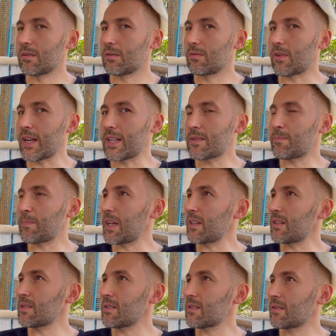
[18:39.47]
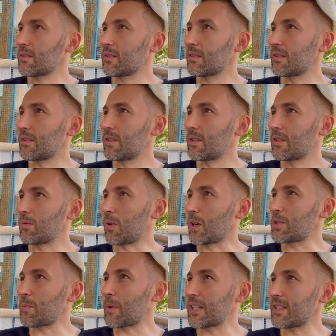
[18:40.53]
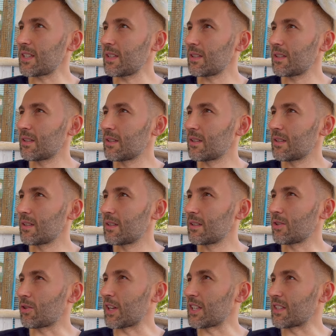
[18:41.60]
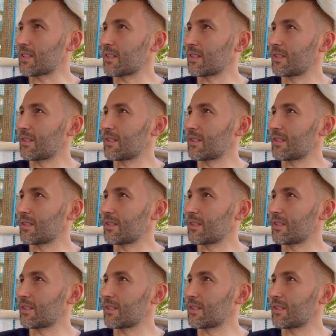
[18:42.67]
Rice, beans, one chapati, greens.